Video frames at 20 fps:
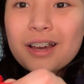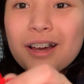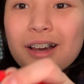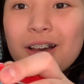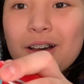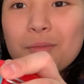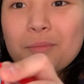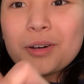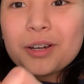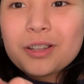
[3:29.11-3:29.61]

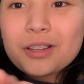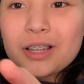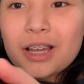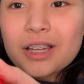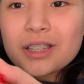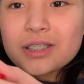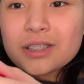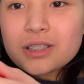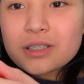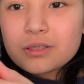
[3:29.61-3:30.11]
but
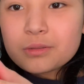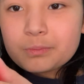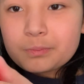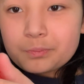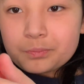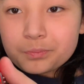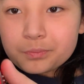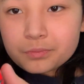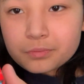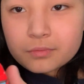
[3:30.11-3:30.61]
let's
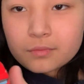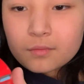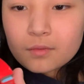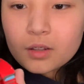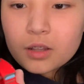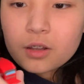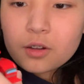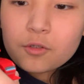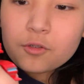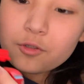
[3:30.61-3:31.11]

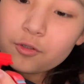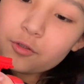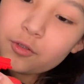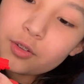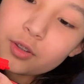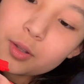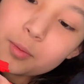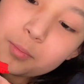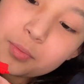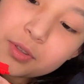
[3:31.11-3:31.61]

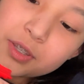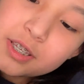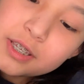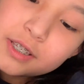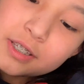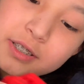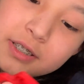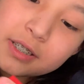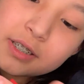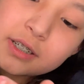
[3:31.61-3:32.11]
flip
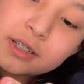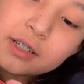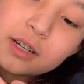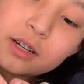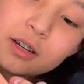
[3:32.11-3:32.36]
these